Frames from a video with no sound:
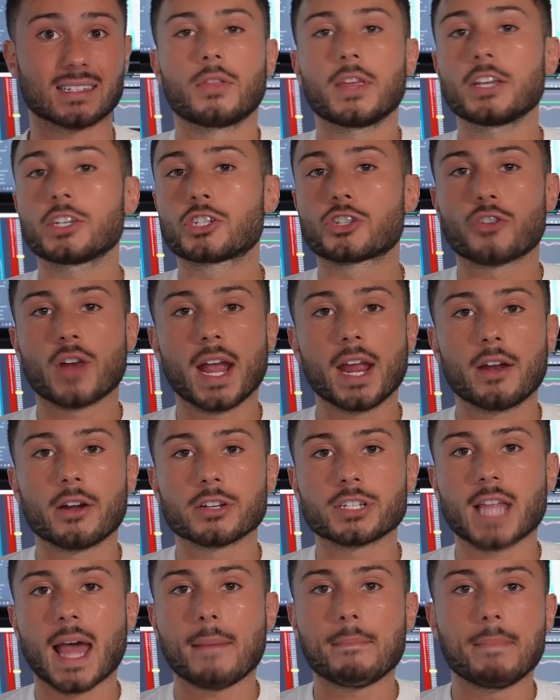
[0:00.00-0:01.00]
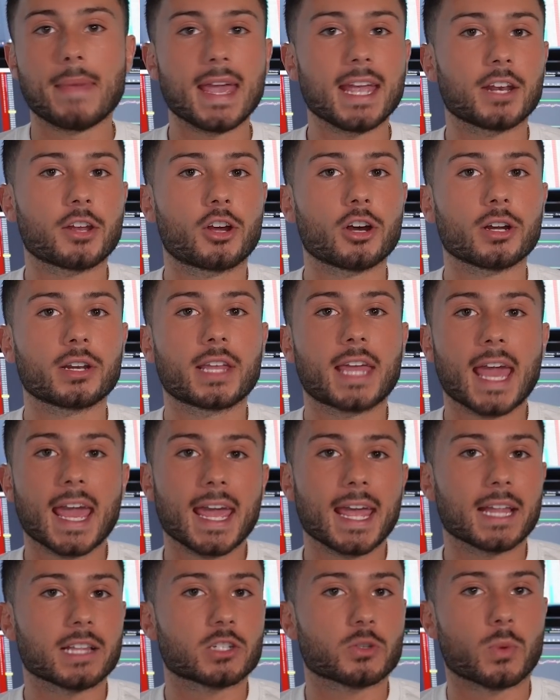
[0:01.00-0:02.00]
These traders that made good
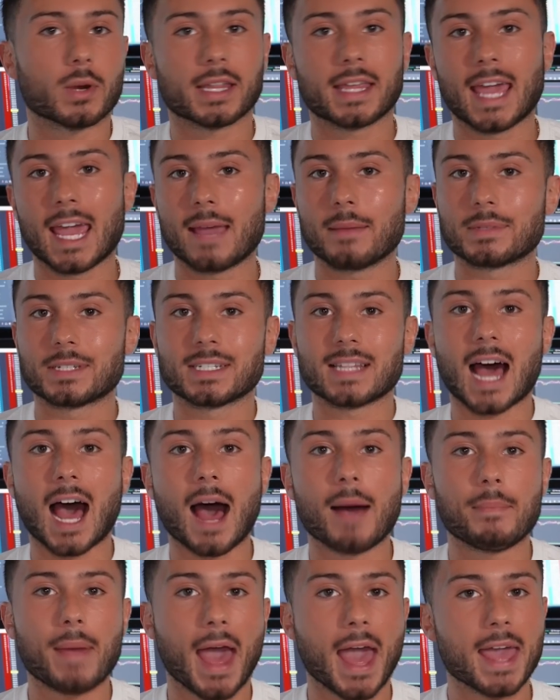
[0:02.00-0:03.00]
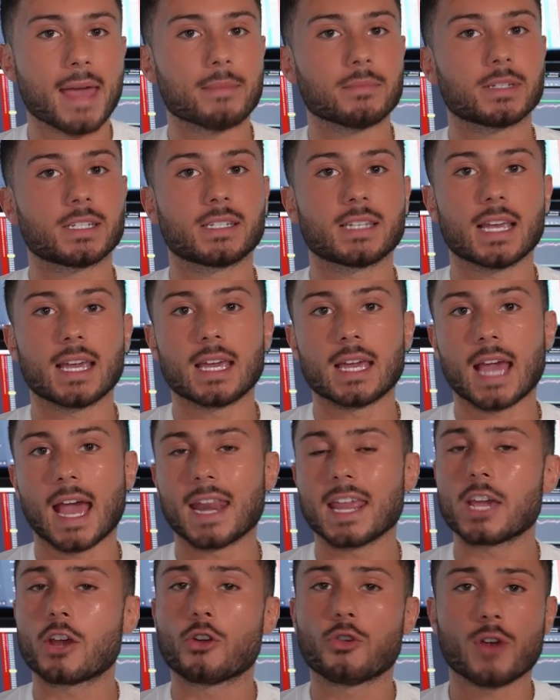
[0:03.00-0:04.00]
gains with GameStop, AMC,
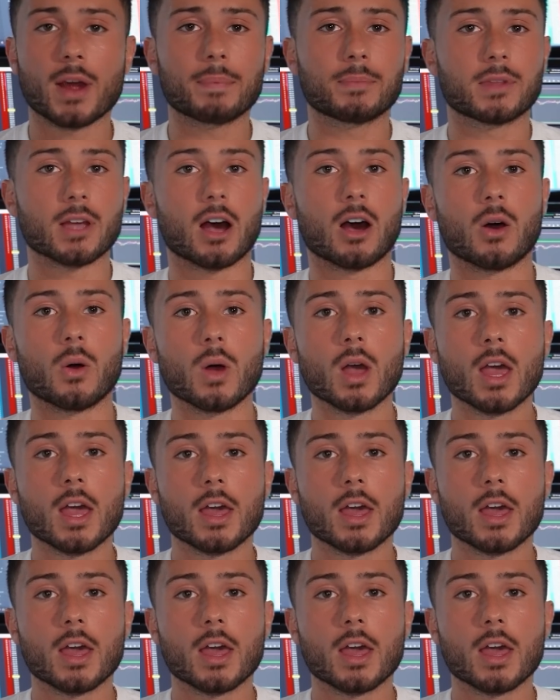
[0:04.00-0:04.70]
any crypto,